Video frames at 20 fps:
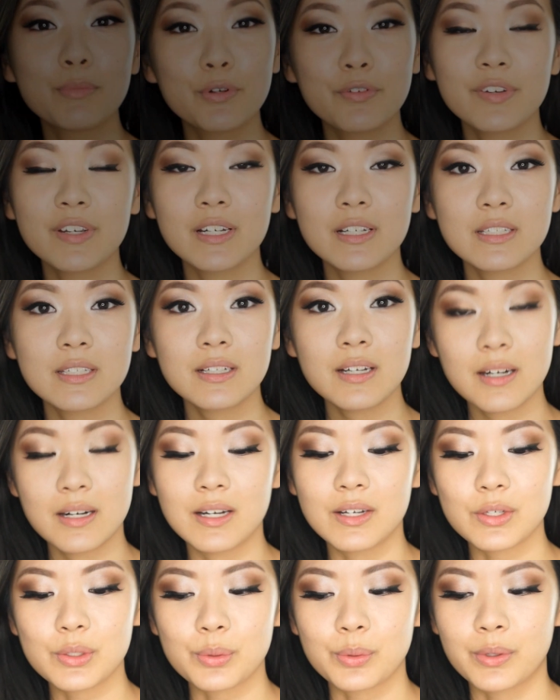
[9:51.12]
I'm moving on to
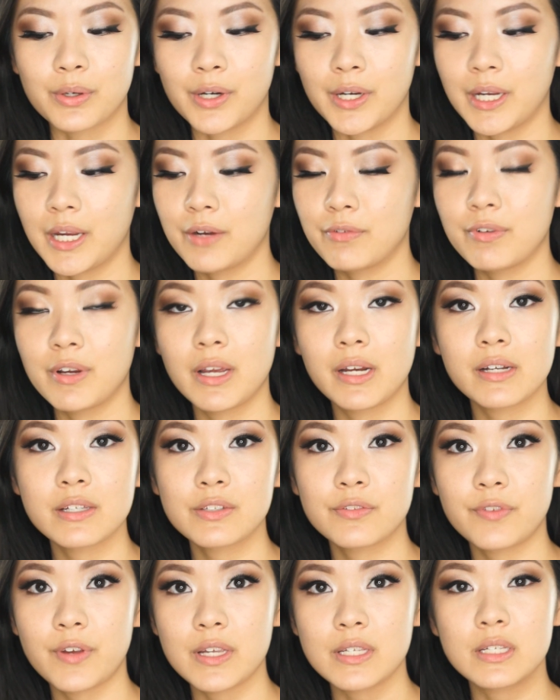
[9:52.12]
contouring, and
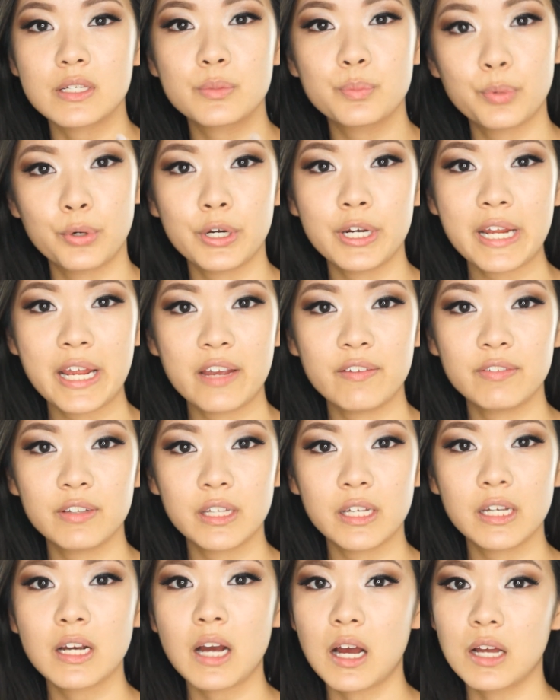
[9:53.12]
Rihanna's face is pretty
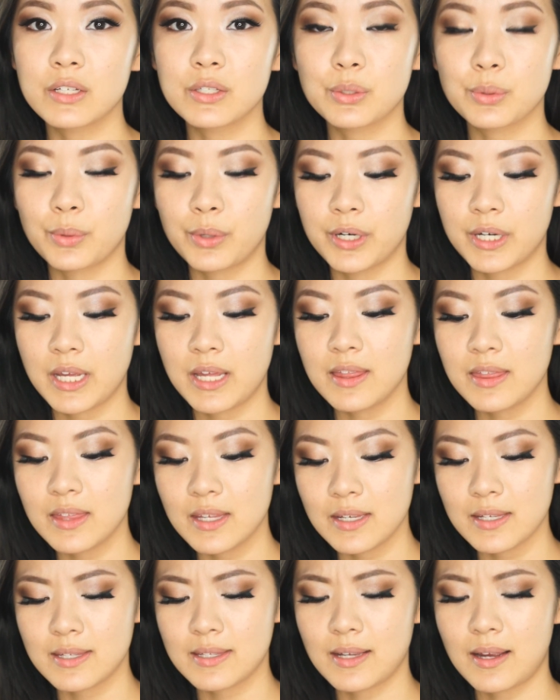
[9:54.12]
heavily contoured in
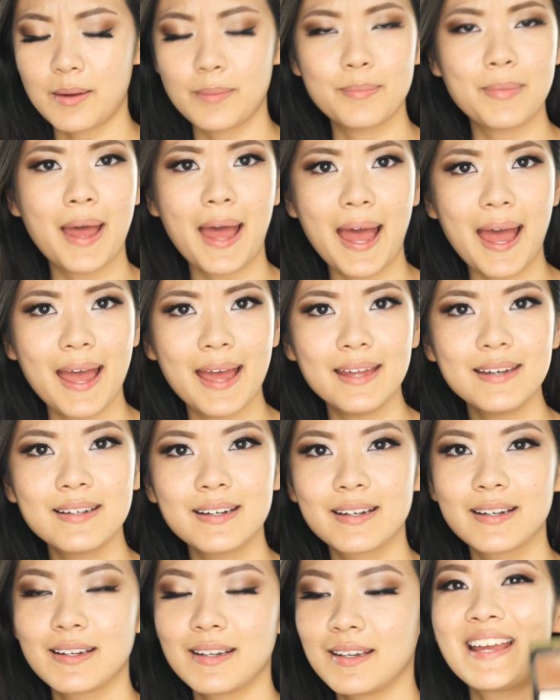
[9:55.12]
this ad.
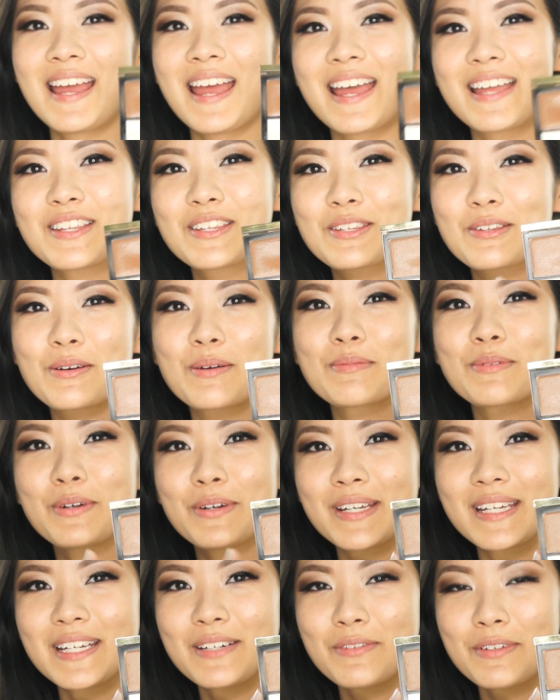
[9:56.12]
And so I'm
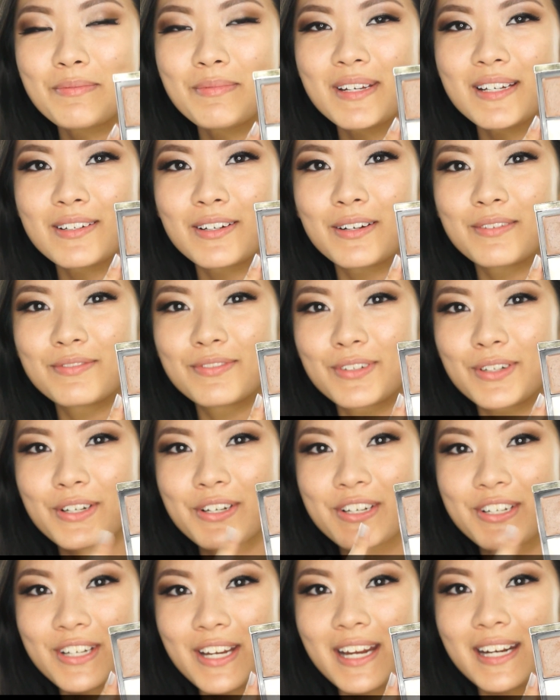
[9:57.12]
going in with my Tom
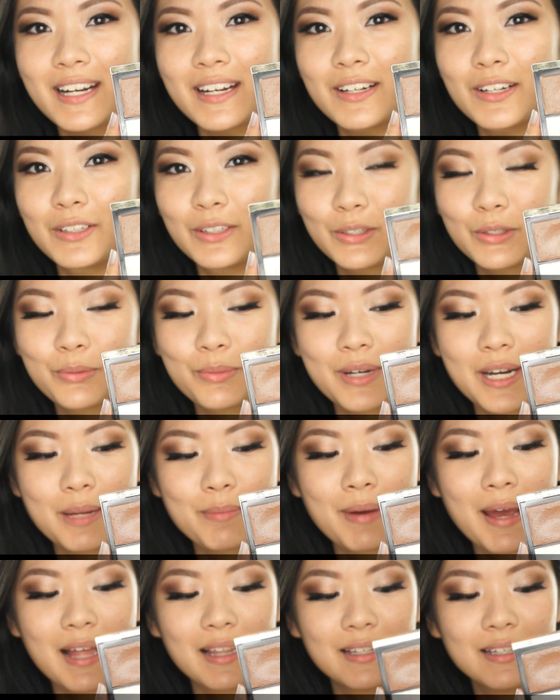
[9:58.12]
Ford Shade and
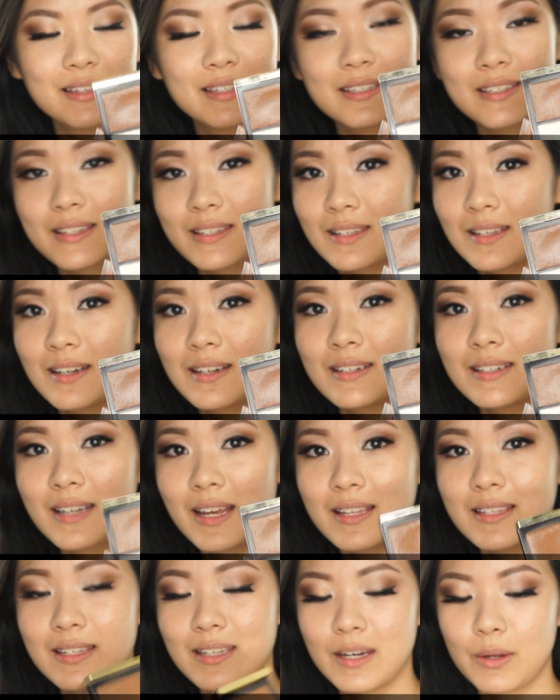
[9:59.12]
Illuminate palette. This is an
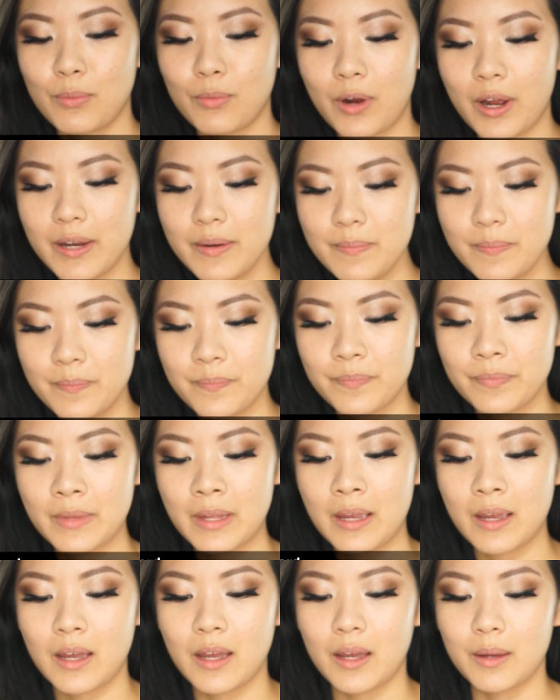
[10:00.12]
Intensity 1.
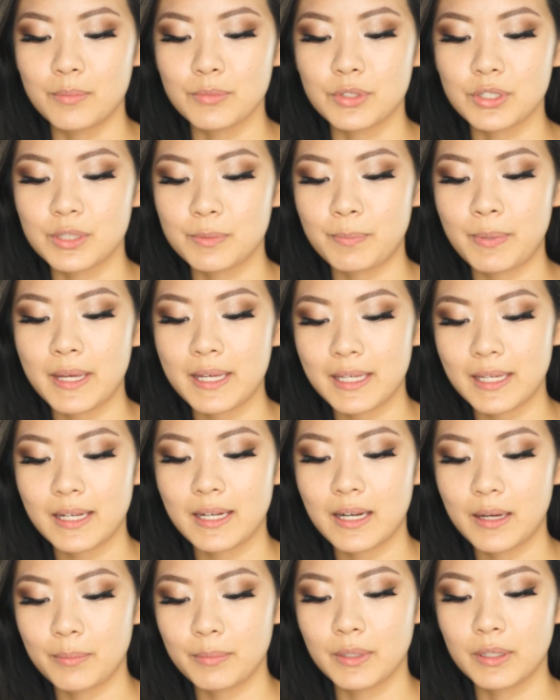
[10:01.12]
I'm just
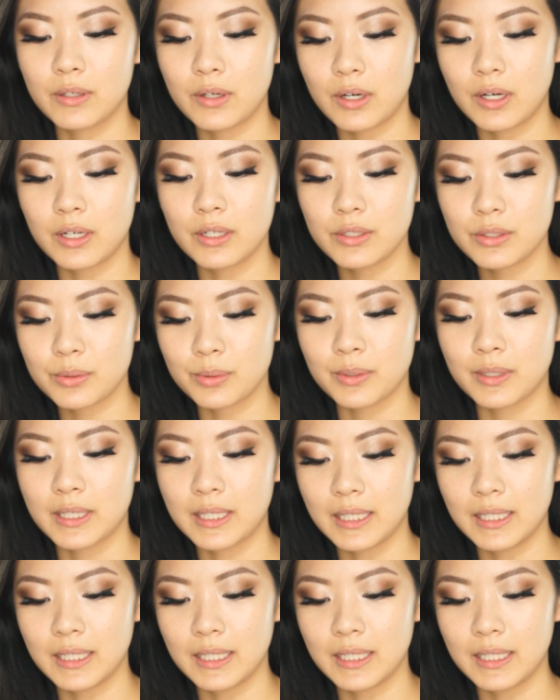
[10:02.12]
picking up the contour